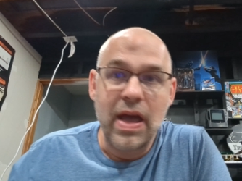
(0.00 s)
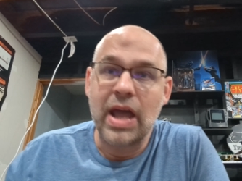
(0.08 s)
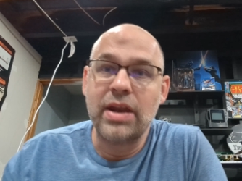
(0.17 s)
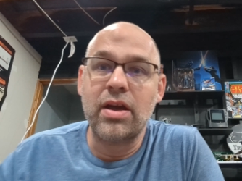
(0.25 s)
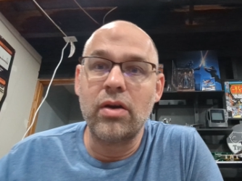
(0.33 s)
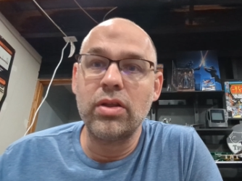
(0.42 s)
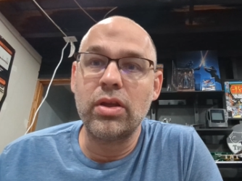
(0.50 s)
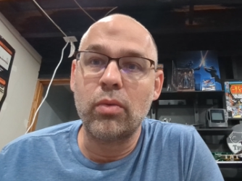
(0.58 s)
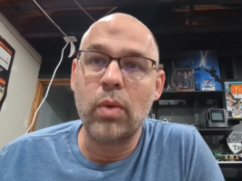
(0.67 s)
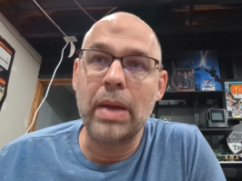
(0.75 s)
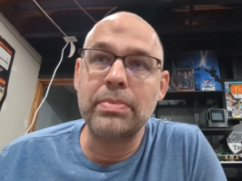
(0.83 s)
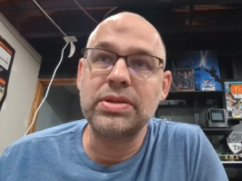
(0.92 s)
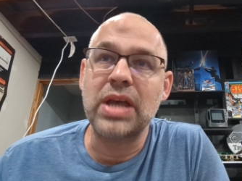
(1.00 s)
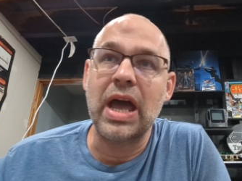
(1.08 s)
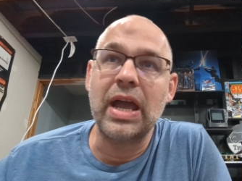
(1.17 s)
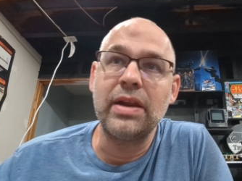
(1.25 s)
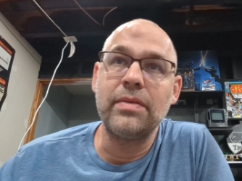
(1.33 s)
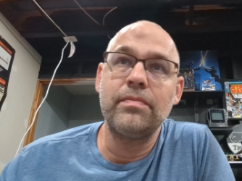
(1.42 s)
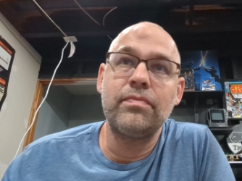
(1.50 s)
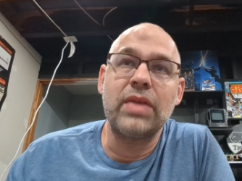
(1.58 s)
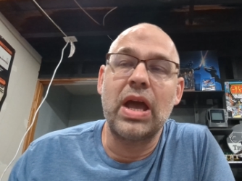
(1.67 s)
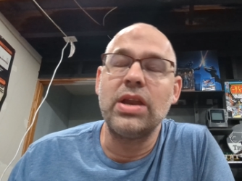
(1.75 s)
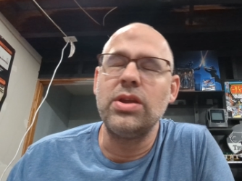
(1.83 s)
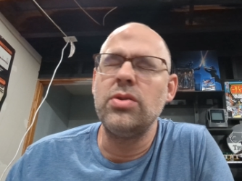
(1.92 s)
and go to their website,
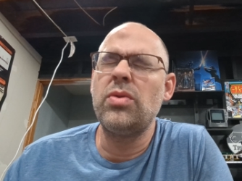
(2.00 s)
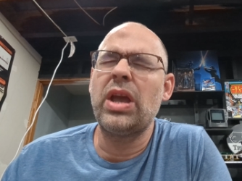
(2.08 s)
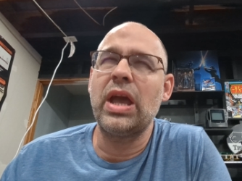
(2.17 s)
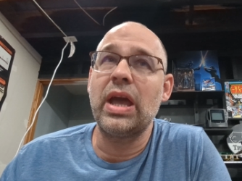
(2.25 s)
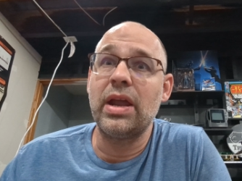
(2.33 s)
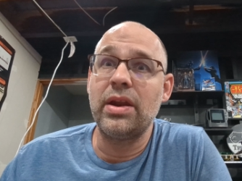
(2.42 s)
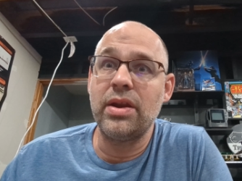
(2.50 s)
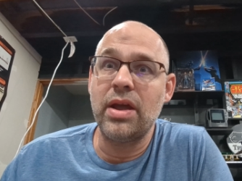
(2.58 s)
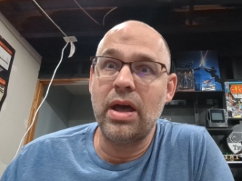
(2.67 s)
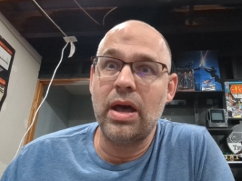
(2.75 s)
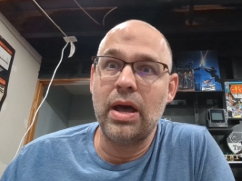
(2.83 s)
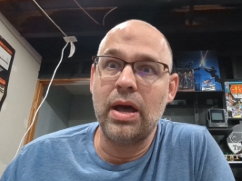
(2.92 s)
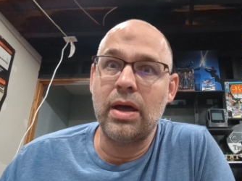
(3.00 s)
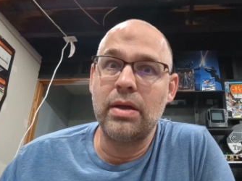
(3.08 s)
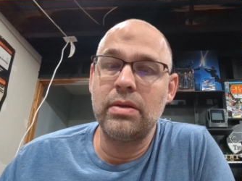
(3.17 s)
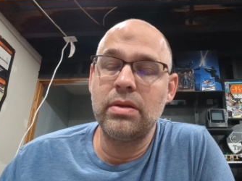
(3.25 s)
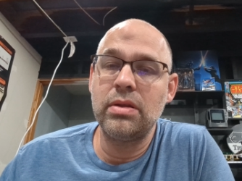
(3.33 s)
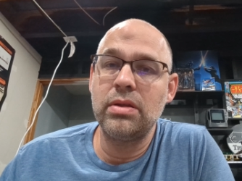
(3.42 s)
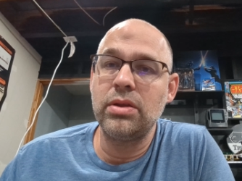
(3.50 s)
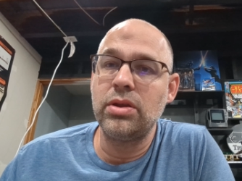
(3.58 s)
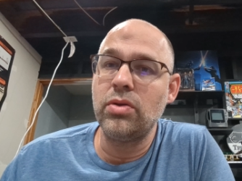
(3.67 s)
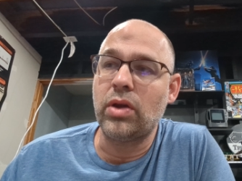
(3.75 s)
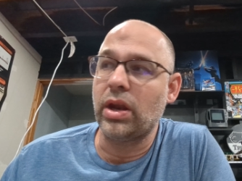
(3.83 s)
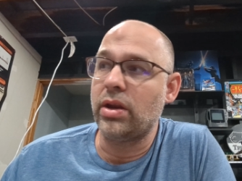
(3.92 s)
and you can
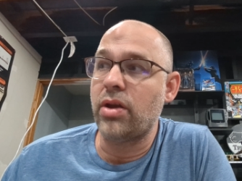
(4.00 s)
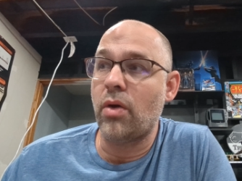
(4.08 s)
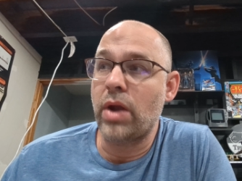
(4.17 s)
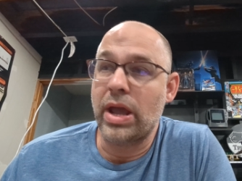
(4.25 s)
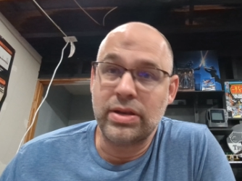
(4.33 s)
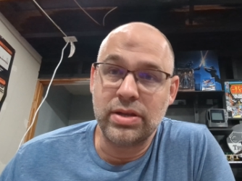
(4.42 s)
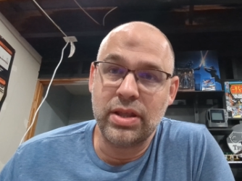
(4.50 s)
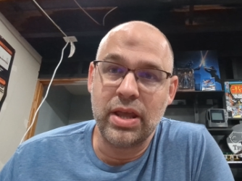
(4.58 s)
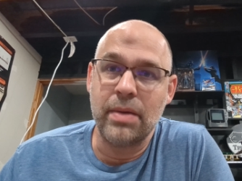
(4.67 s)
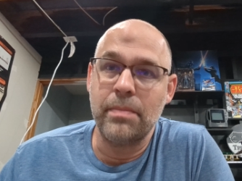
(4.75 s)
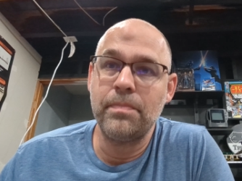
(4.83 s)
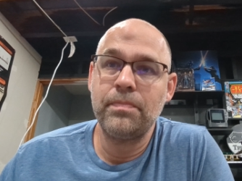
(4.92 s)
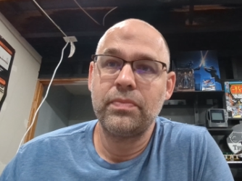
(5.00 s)
donate to them.